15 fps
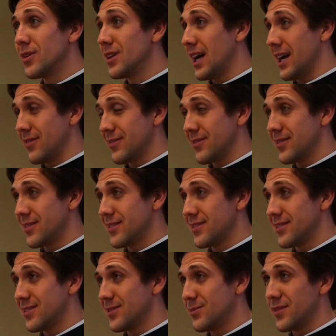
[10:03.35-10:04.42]
life,
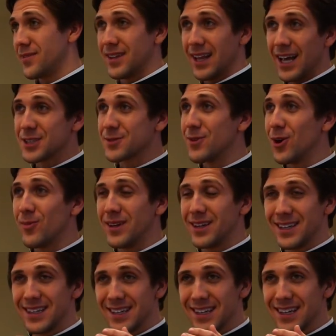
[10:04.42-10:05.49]
but the last moment
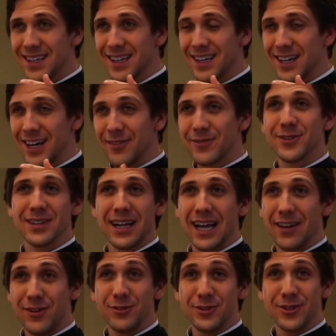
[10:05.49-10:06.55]
of your
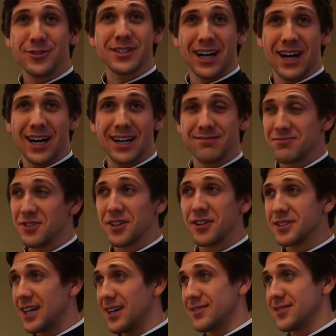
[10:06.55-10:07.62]
life, you choose God, you're going
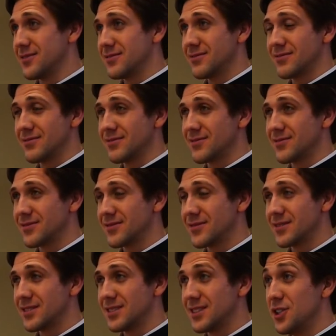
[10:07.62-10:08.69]
to heaven.
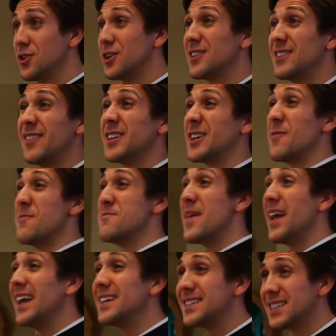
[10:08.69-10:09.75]
You could have lived an
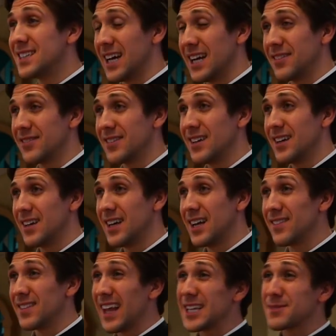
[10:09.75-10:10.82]
amazing life, in
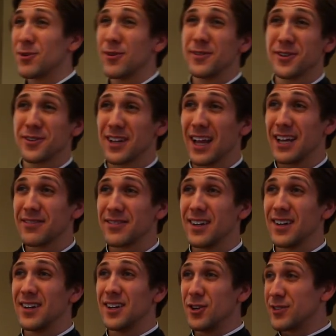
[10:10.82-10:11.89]
the last moment of your life,
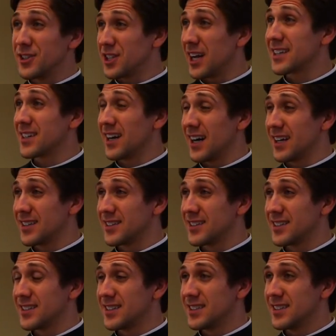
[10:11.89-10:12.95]
you reject God,
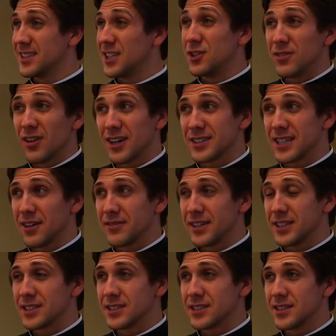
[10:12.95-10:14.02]
then you've lost
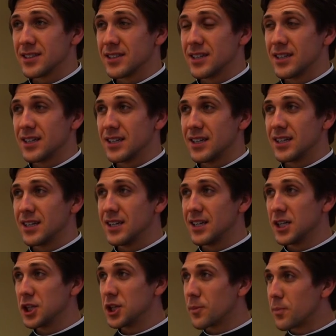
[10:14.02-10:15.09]
salvation.
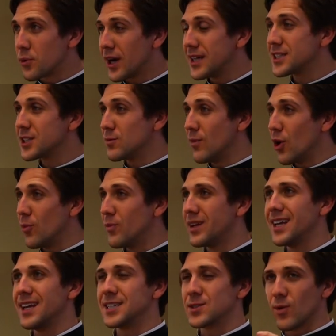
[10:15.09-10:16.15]
The present moment
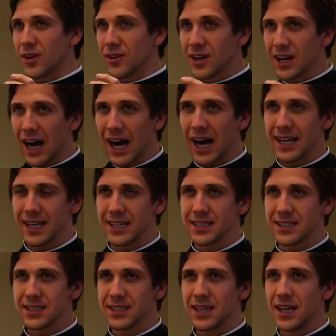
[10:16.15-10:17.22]
is where God
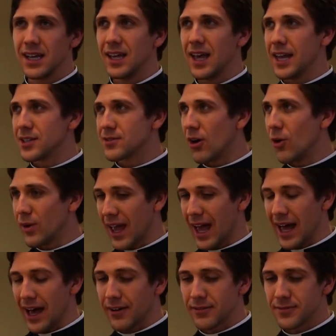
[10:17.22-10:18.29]
is, and it's all we
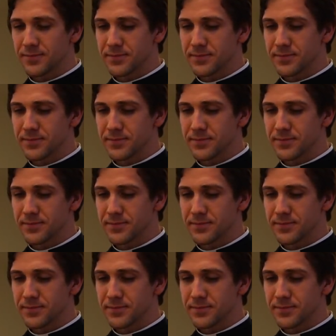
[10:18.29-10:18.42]
have.